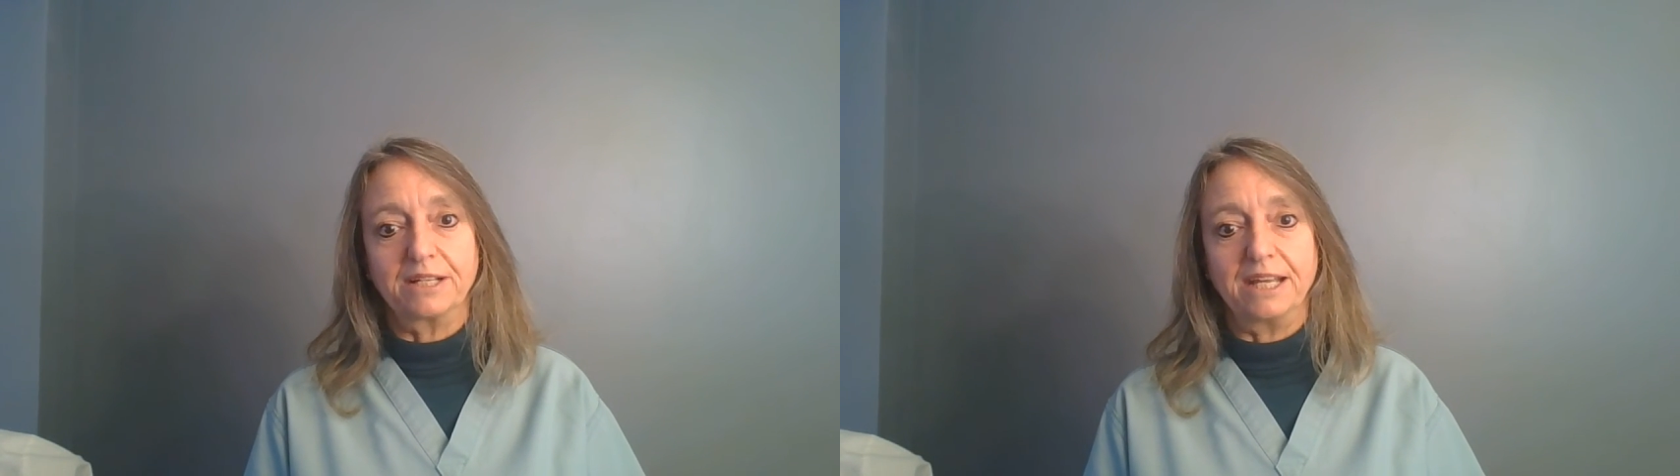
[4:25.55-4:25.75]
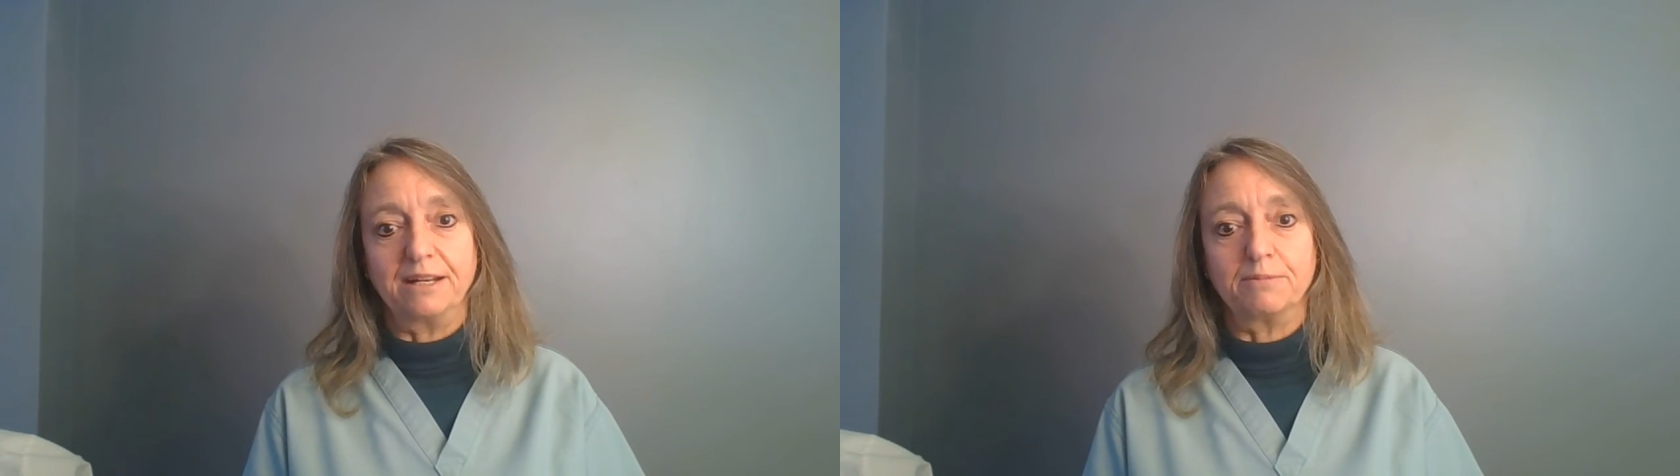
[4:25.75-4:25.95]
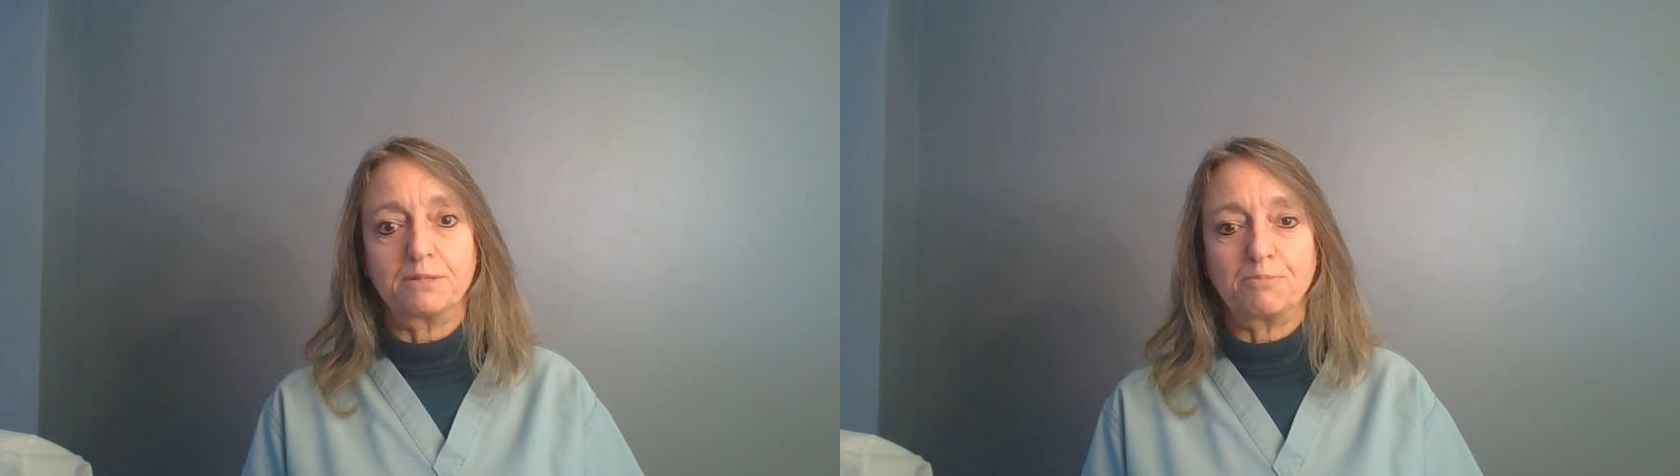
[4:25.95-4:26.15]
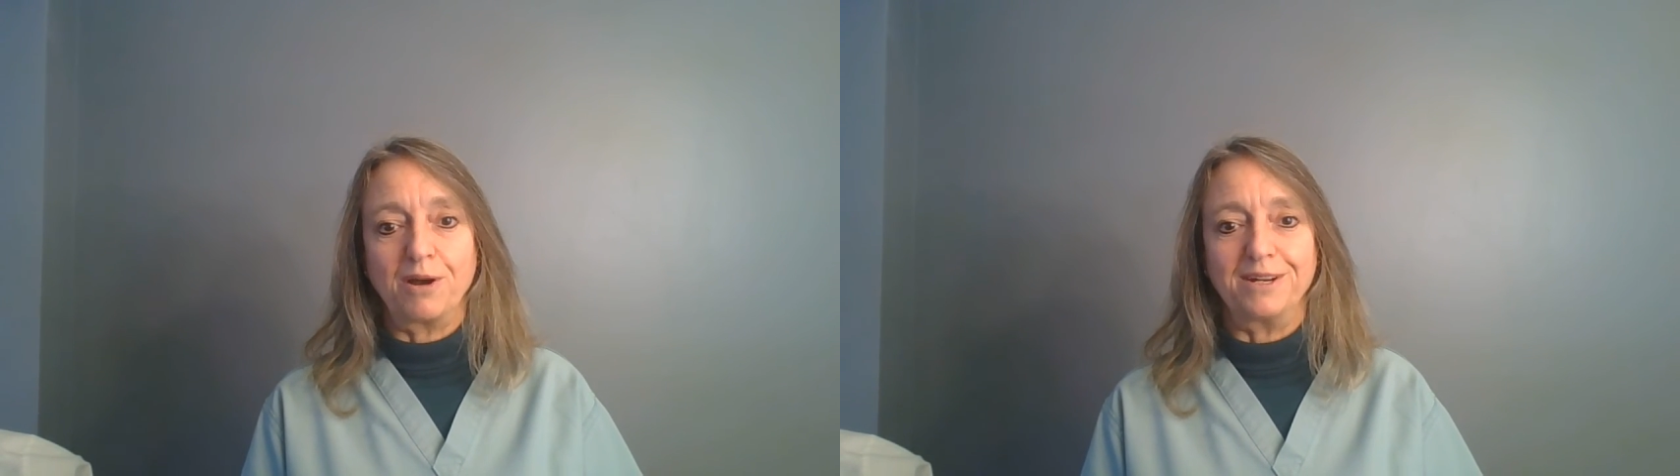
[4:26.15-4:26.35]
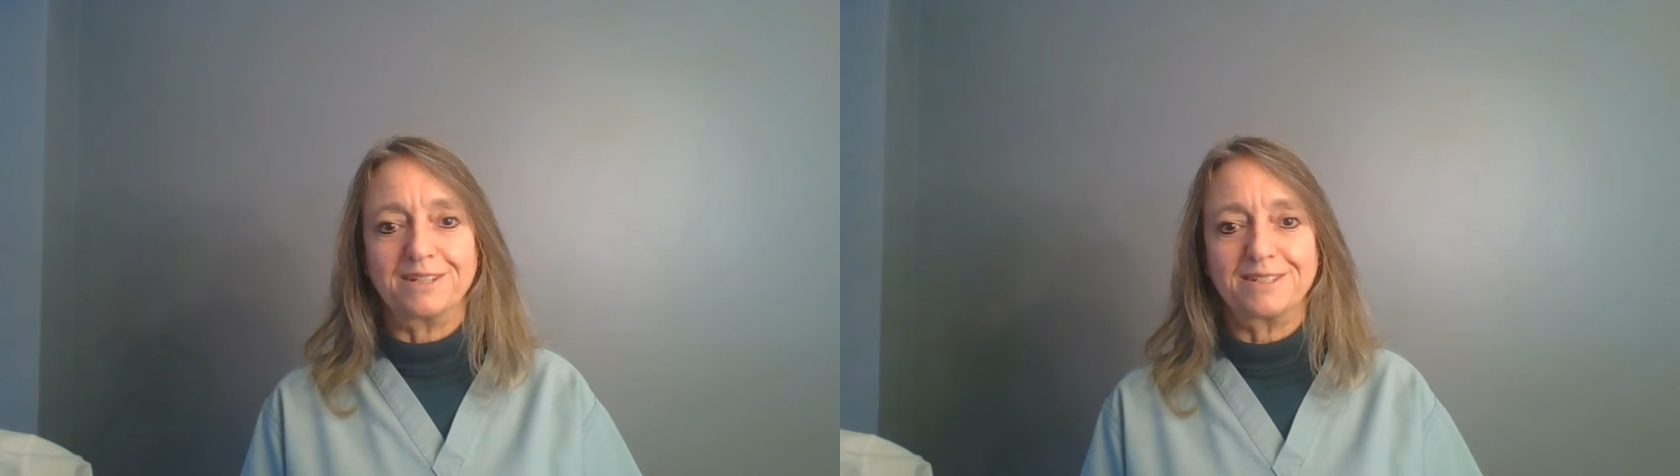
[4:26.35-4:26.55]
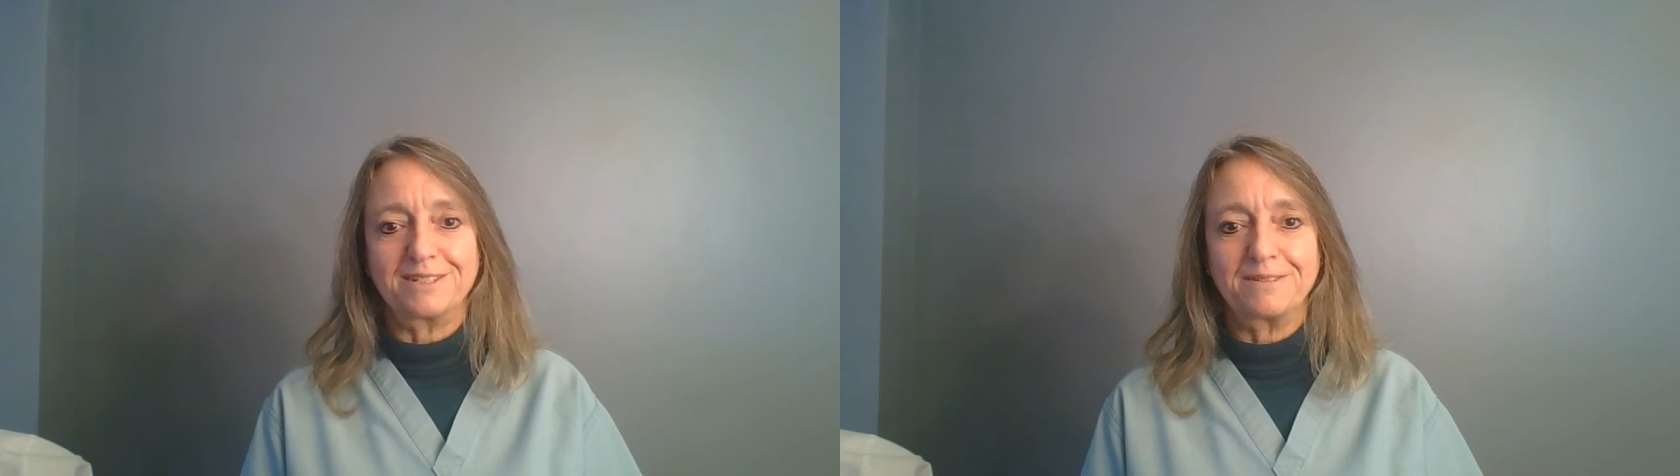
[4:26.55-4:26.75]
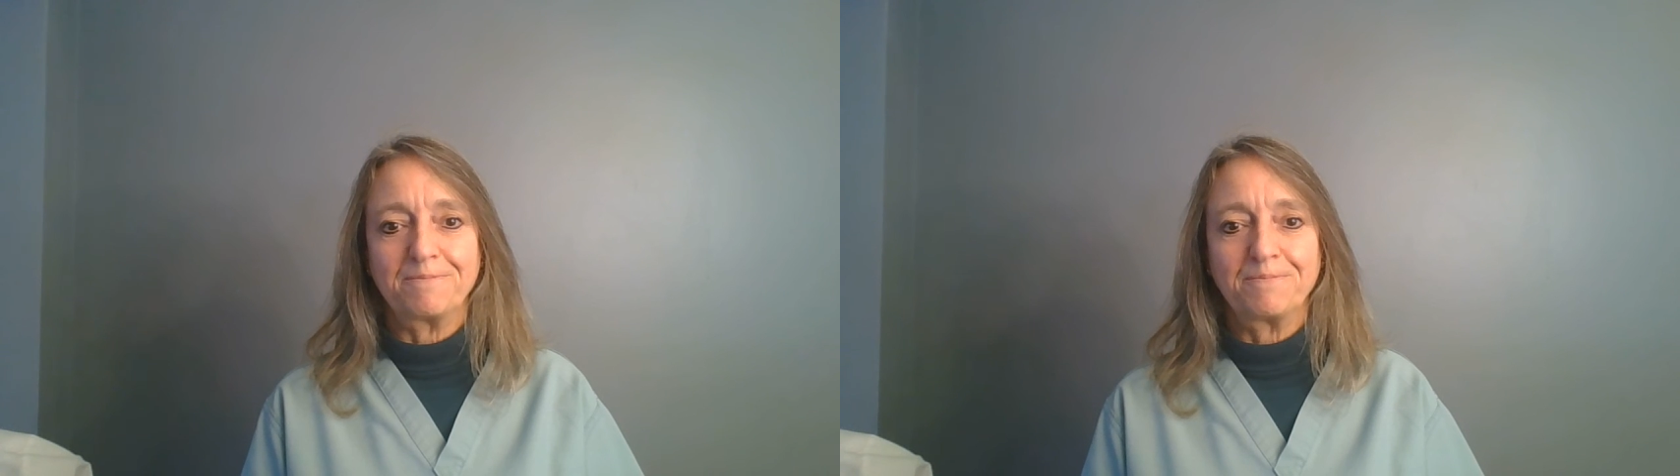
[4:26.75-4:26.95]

cannabis products.